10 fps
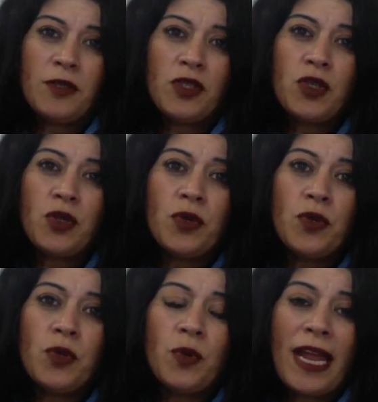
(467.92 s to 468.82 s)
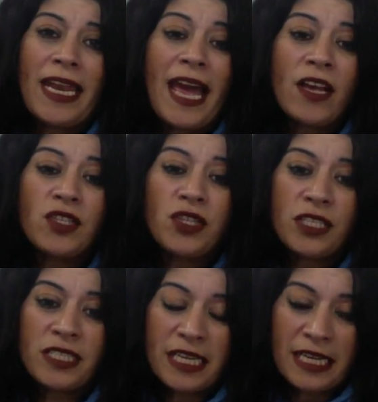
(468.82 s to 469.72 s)
to allow
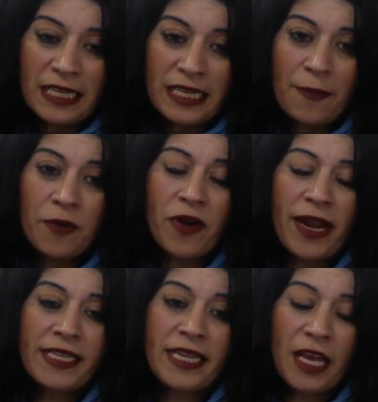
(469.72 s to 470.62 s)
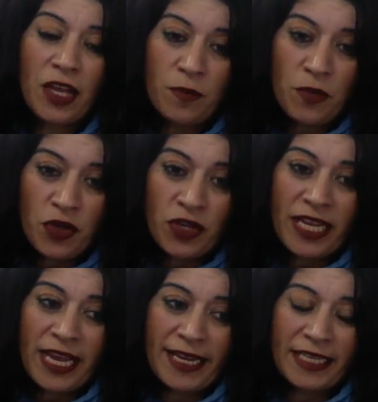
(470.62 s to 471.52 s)
students to collaborate and
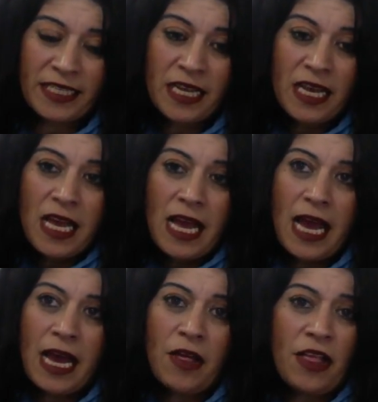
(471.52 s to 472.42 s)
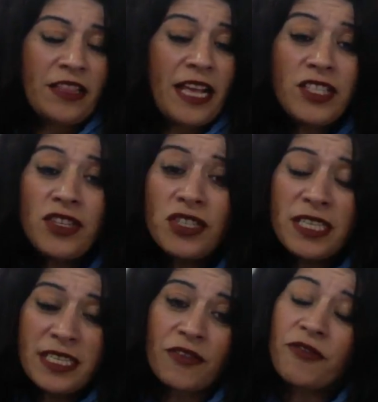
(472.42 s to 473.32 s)
communicate, and that's usually
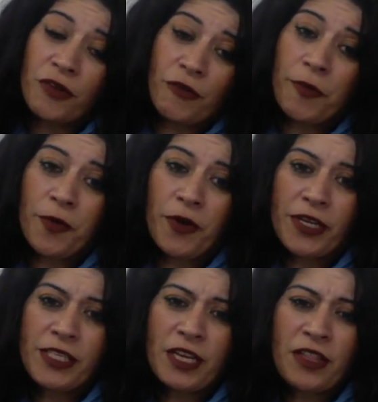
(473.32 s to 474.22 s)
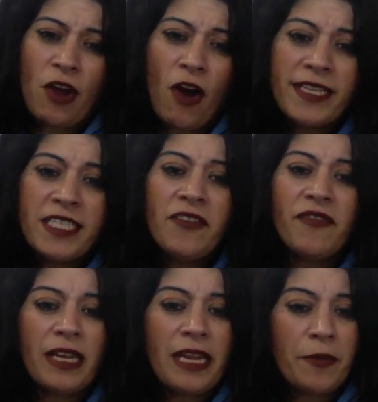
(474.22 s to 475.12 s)
done through group work. So the idea of
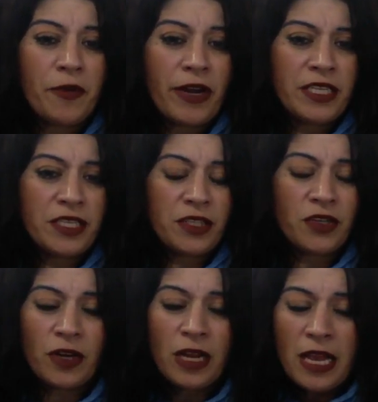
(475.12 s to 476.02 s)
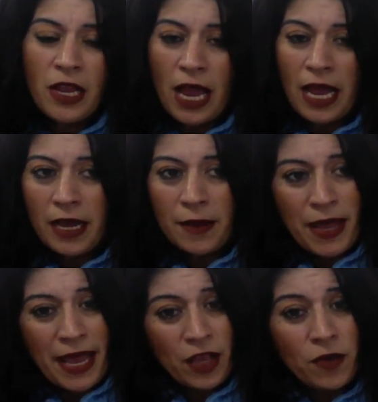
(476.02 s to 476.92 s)
collaboration
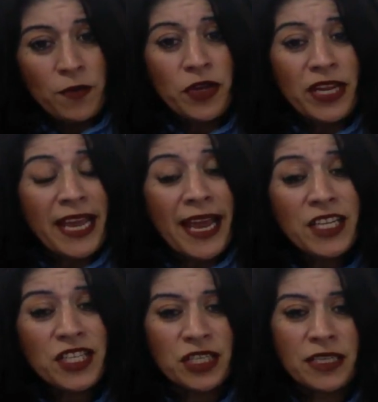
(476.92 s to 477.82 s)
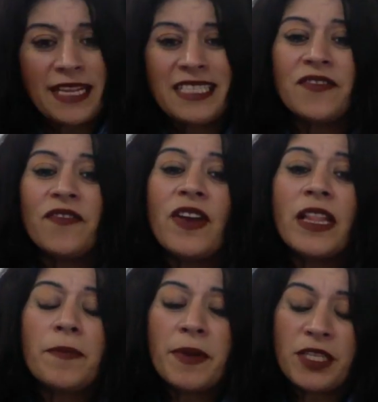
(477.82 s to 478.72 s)
and communication and
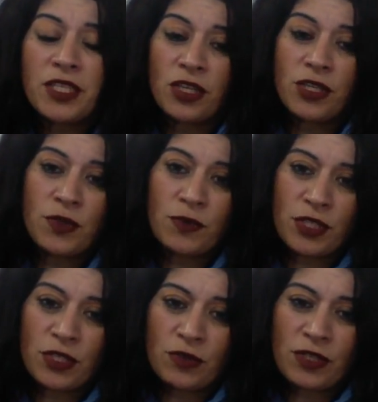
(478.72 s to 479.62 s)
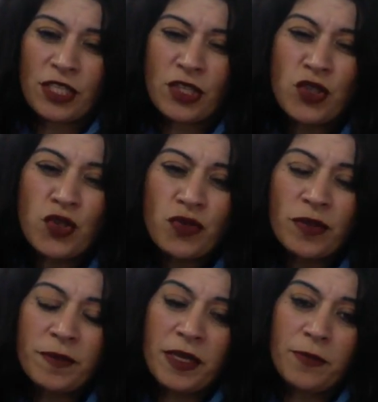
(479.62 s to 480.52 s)
developing social skills is
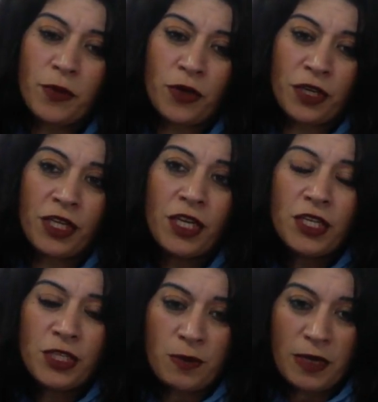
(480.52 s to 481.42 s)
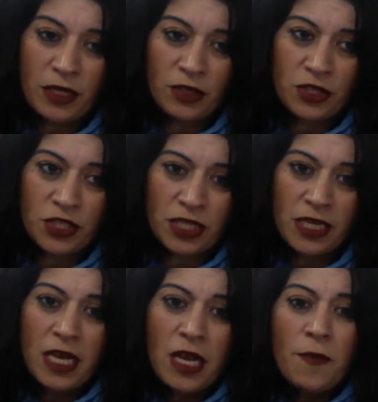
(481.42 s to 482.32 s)
extremely important to inclusion,
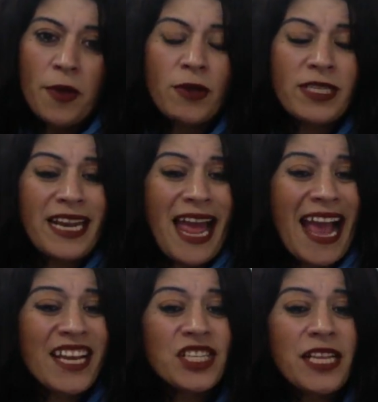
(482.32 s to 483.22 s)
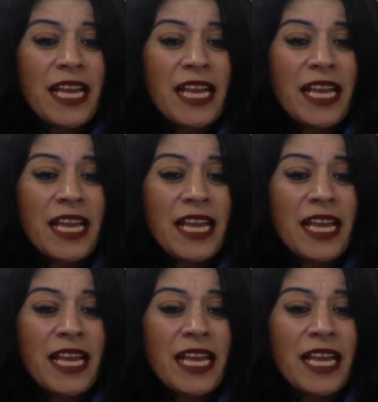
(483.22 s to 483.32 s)
because it actually